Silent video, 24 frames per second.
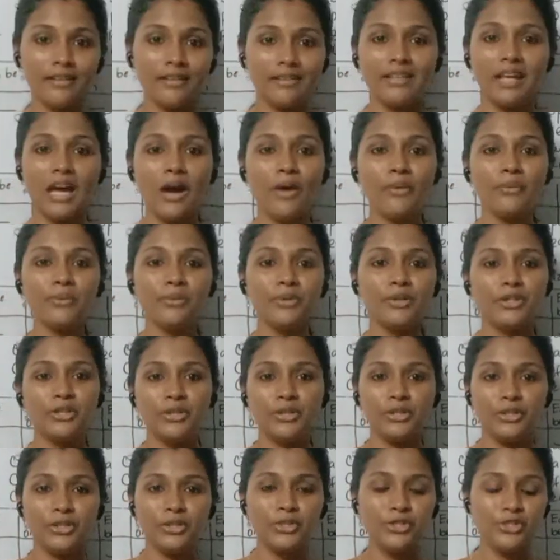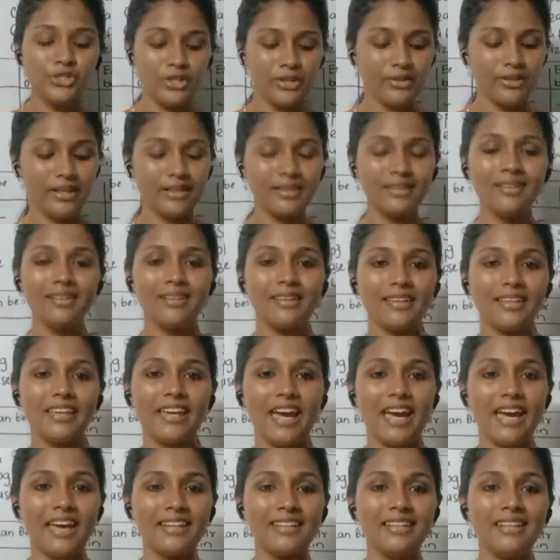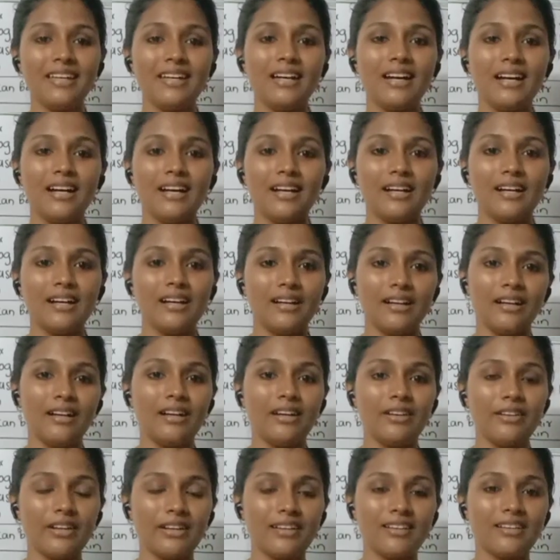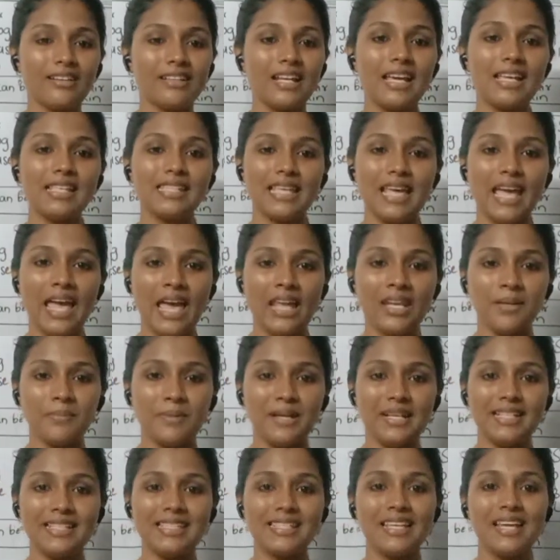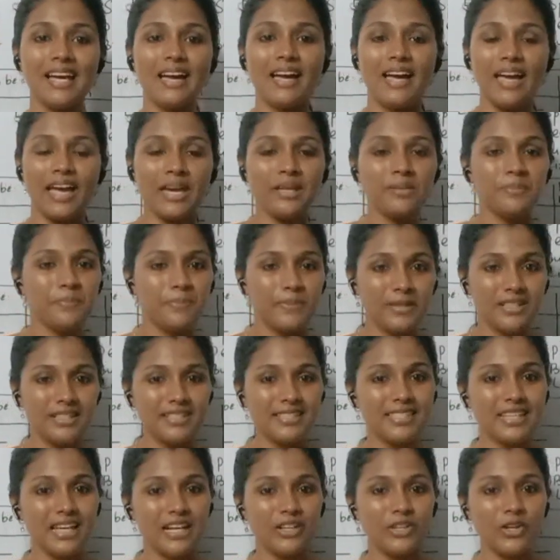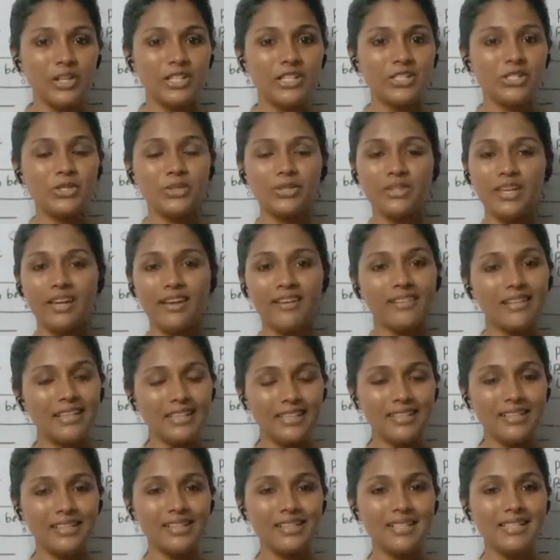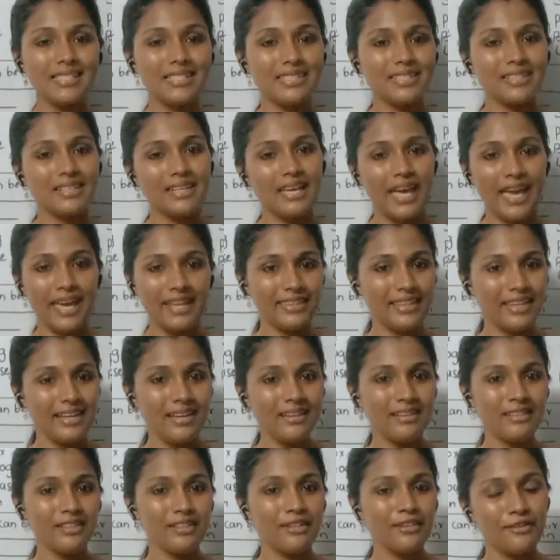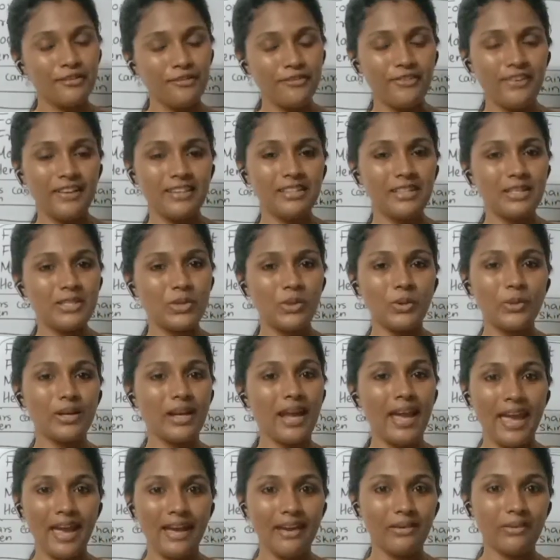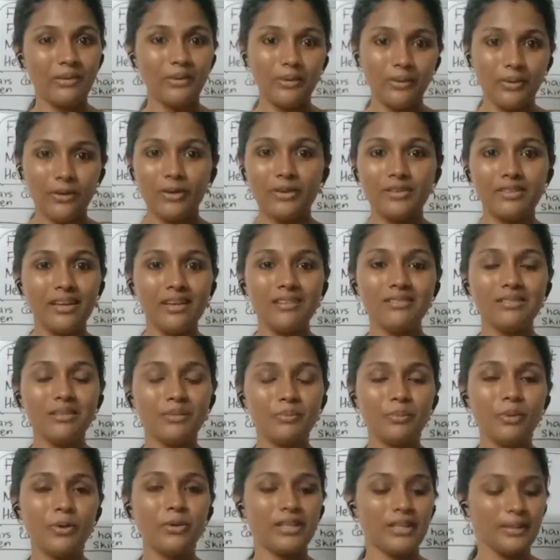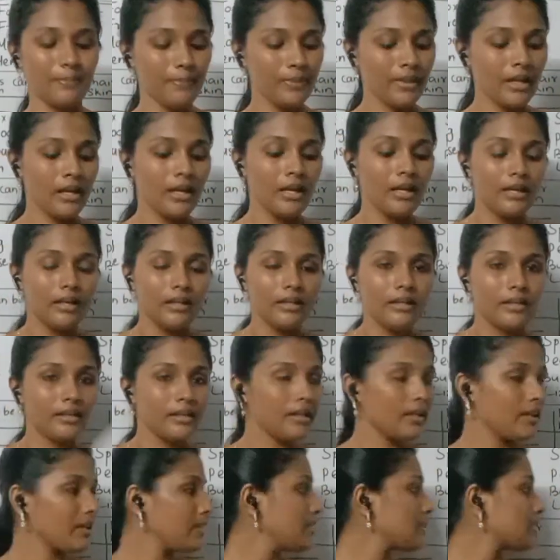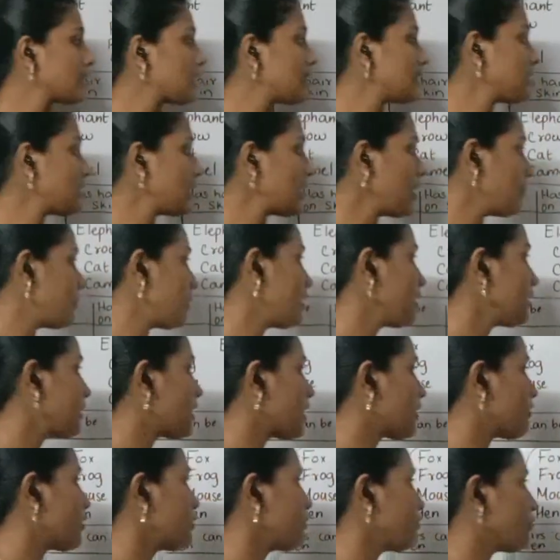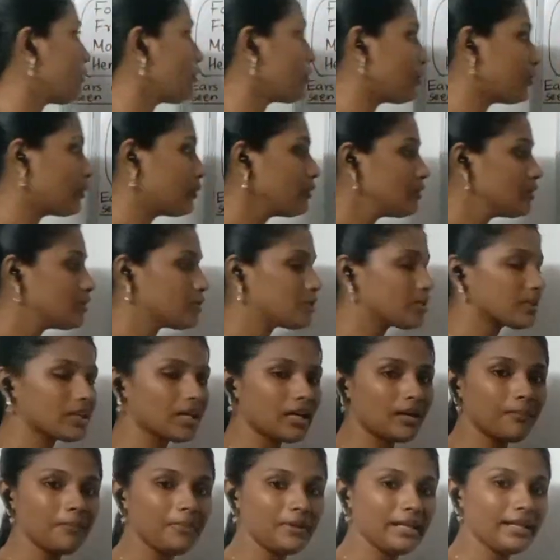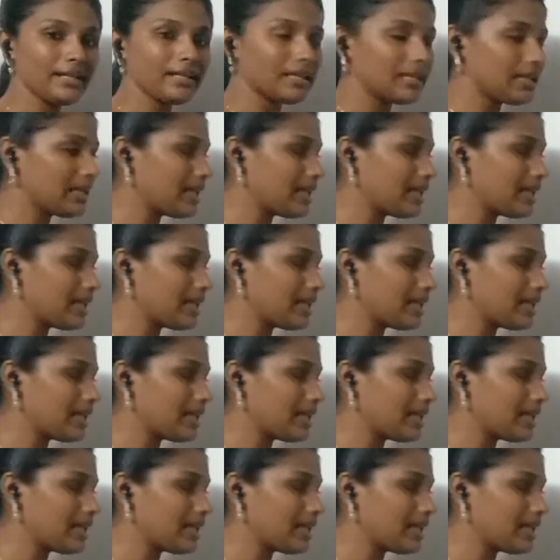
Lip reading: Now, you children can recognize animals and birds according to their ears and their feathers or hair on their body. Here is a table given for you to complete